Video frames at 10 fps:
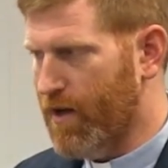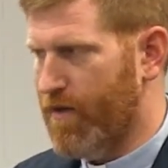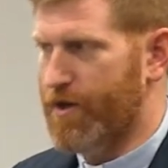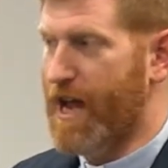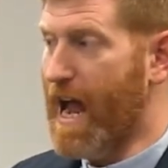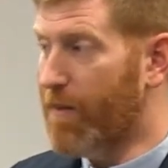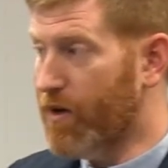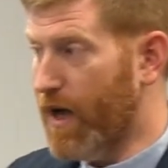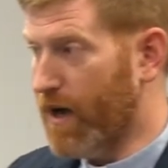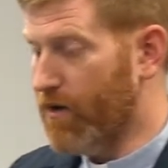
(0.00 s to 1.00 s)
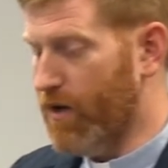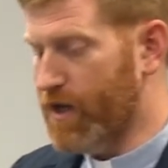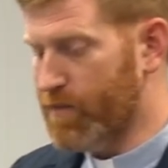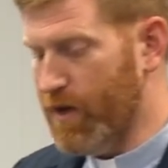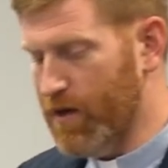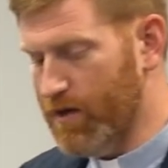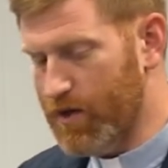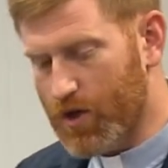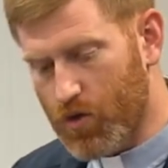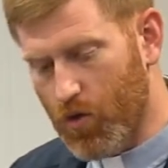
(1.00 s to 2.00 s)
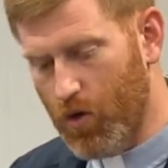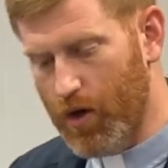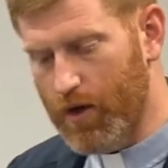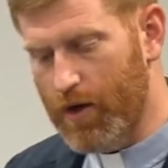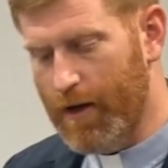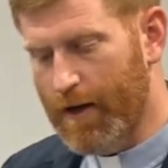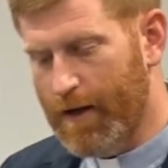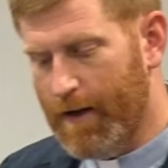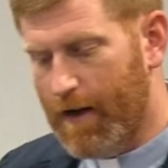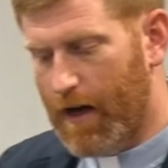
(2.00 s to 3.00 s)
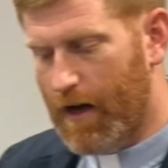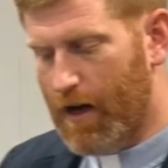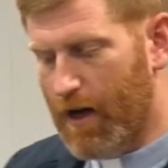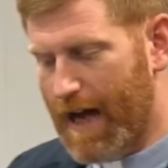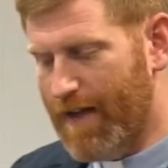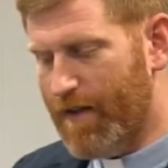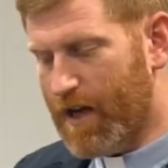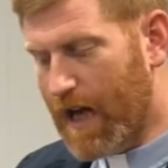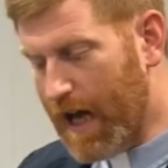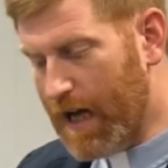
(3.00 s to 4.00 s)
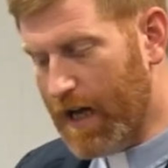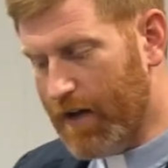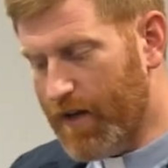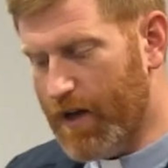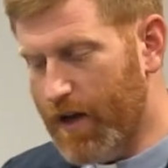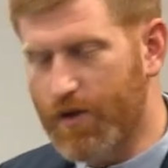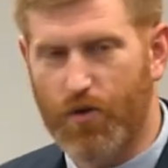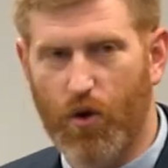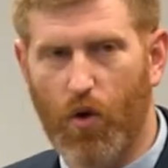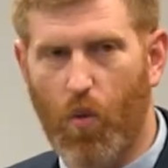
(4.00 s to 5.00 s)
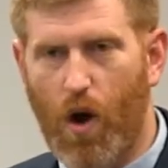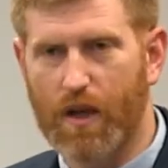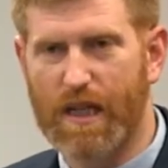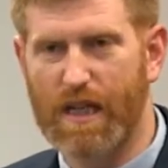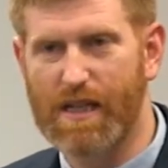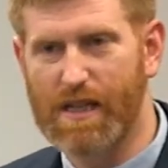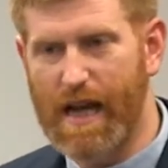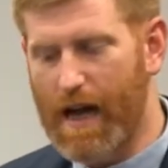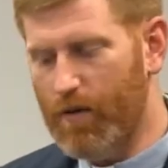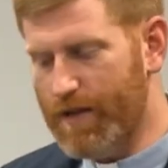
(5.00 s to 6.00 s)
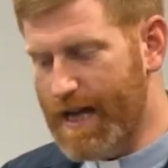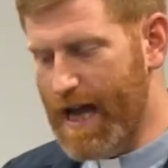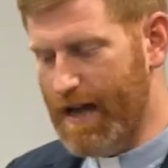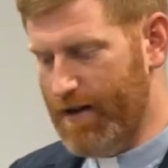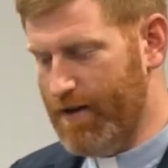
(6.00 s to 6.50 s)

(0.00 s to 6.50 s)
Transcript: The tabernacle has been destroyed, and the king that Israel wanted is now dead.